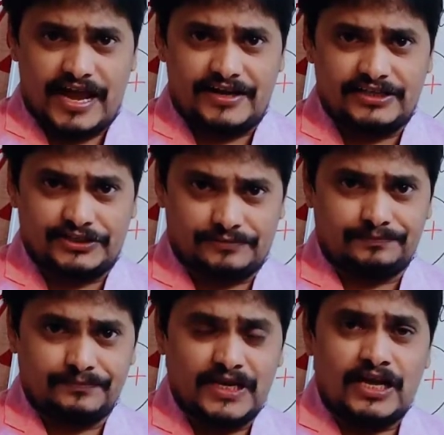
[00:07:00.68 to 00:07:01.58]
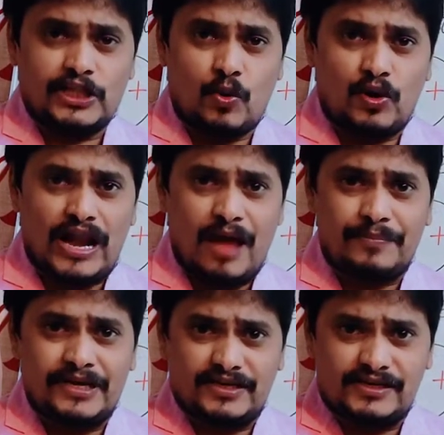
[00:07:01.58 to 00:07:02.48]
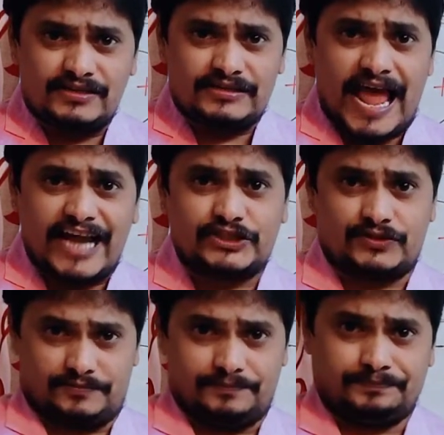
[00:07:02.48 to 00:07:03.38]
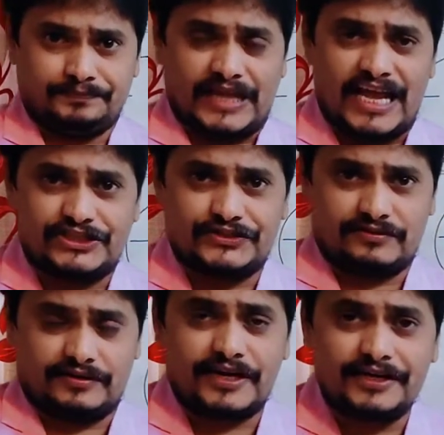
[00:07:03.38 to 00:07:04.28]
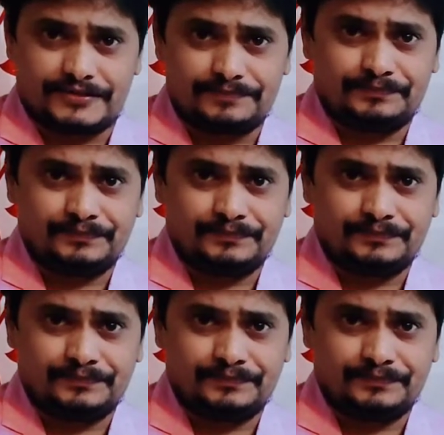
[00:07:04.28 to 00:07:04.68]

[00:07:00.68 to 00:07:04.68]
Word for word: direction, the overlapping is axial, axial, right?